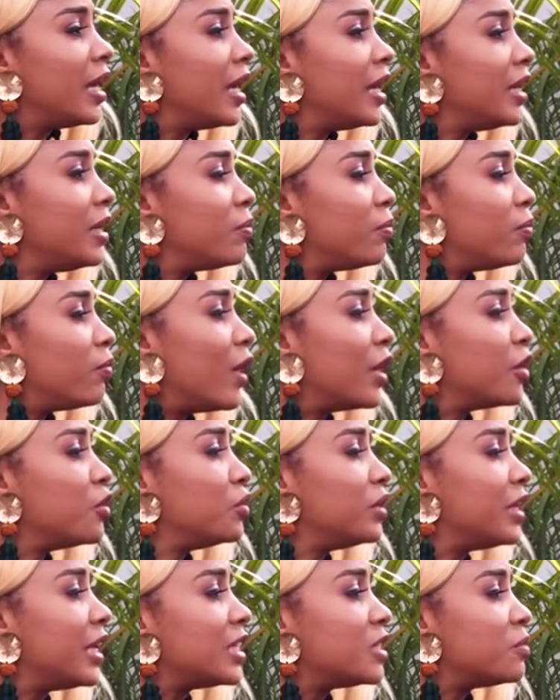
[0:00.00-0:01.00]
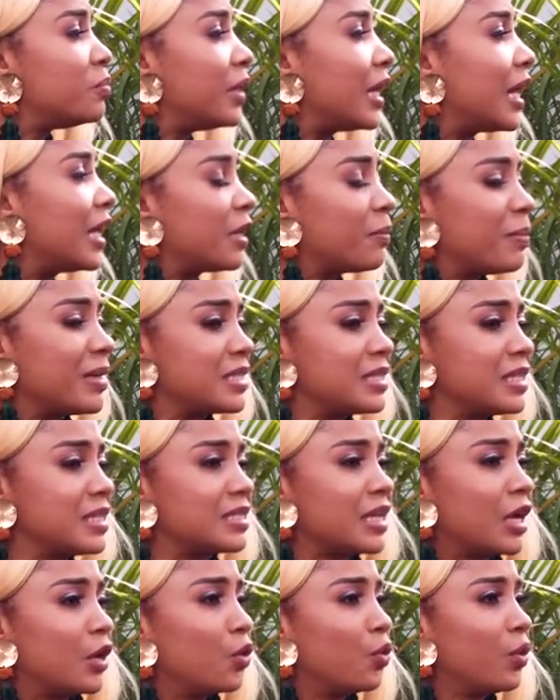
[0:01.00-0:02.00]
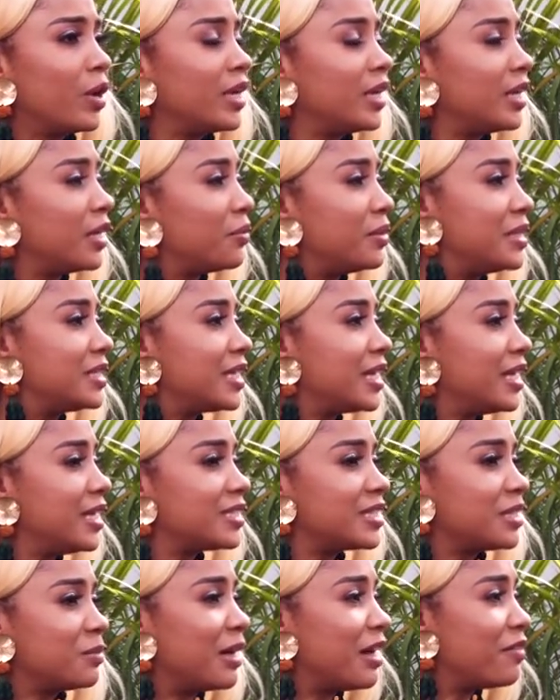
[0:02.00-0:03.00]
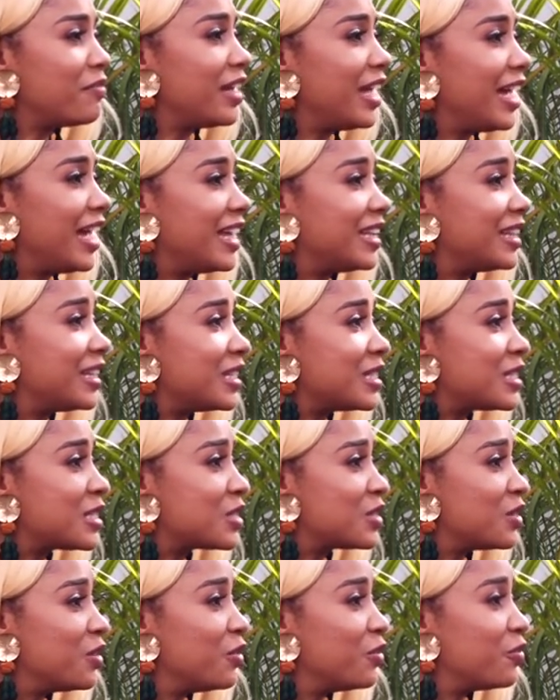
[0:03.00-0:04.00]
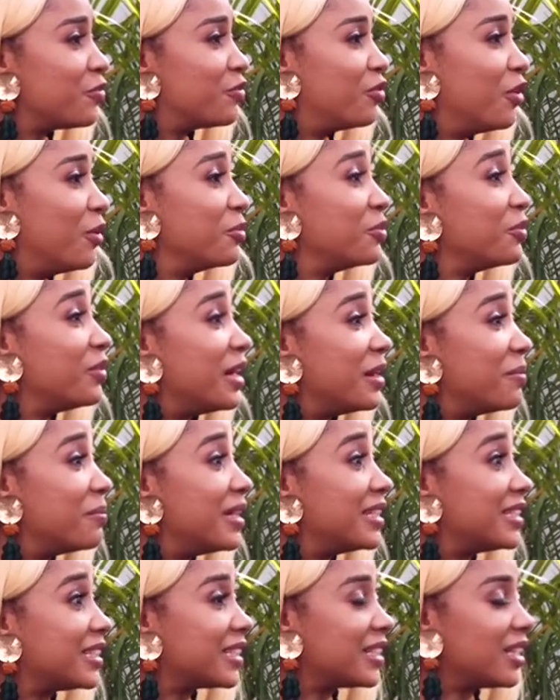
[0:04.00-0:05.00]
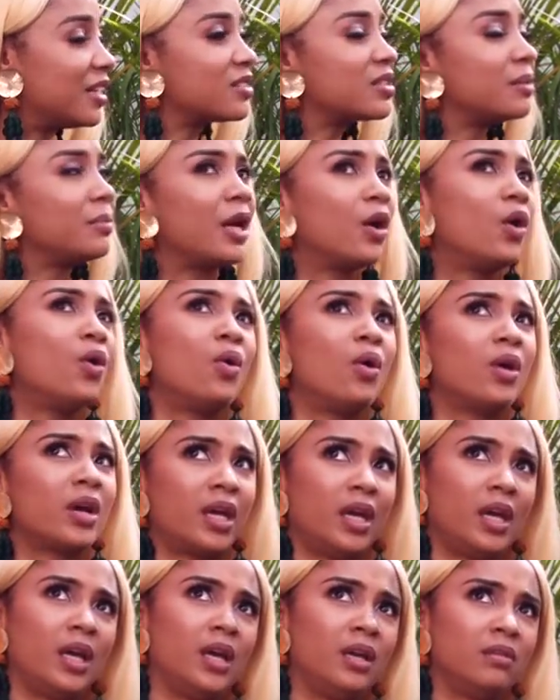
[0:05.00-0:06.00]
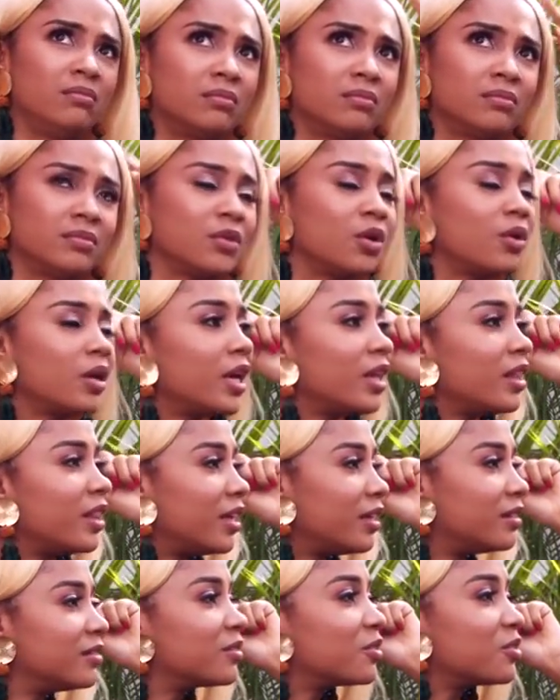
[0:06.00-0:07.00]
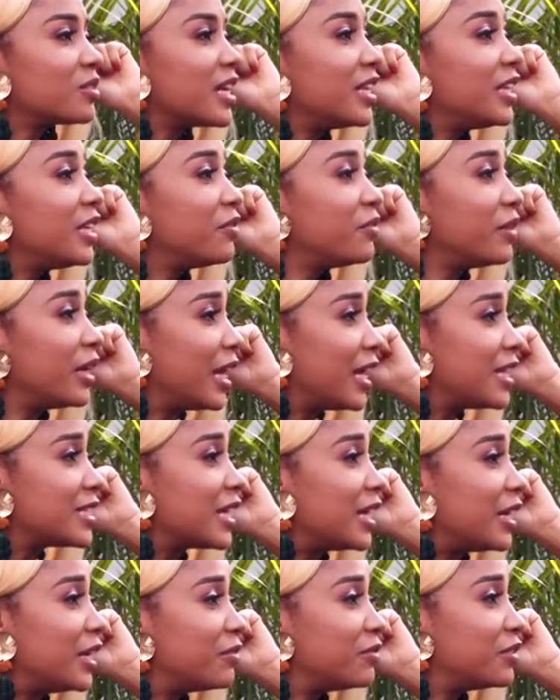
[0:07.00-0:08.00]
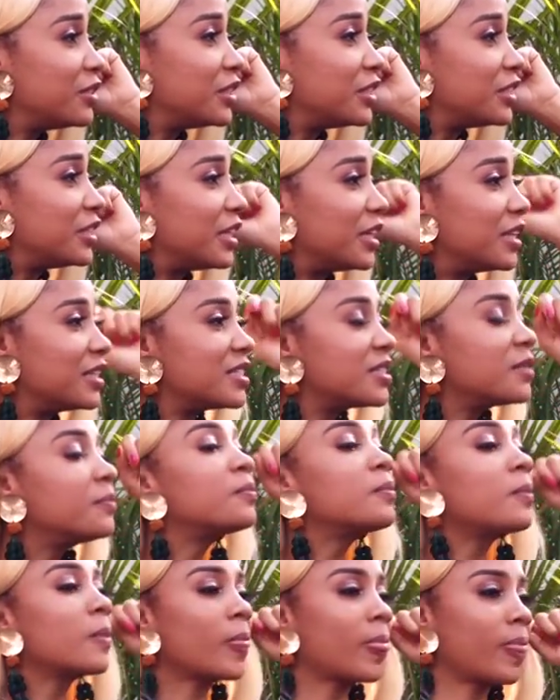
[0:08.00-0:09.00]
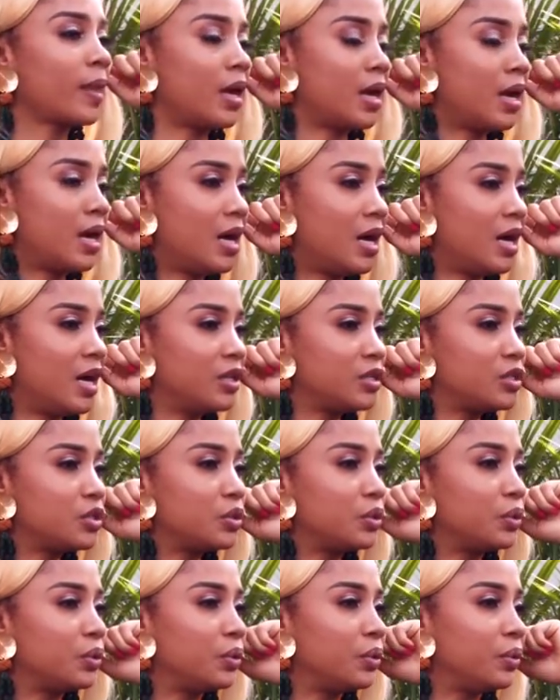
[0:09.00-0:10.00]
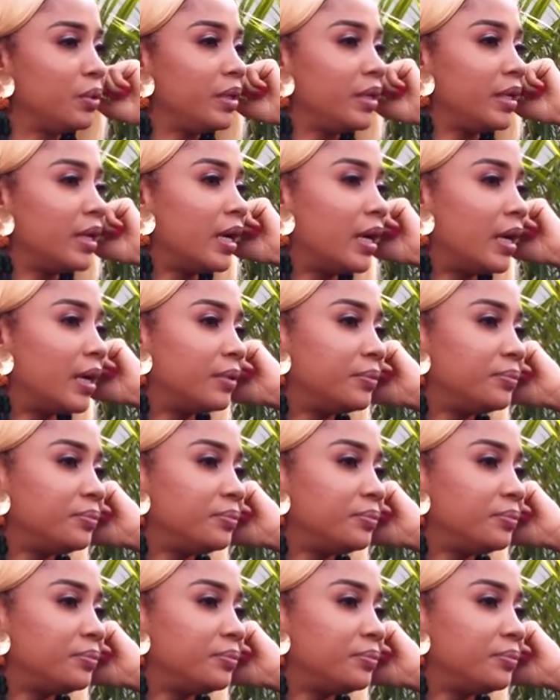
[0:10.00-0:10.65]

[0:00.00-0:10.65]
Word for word: anyone you date, Bia, the person is annoying and irritating. But I haven't heard this from you and Medica. So I'm like, oh, okay. Okay then, because I didn't realize I even did that. Yeah. Uh huh. So yeah.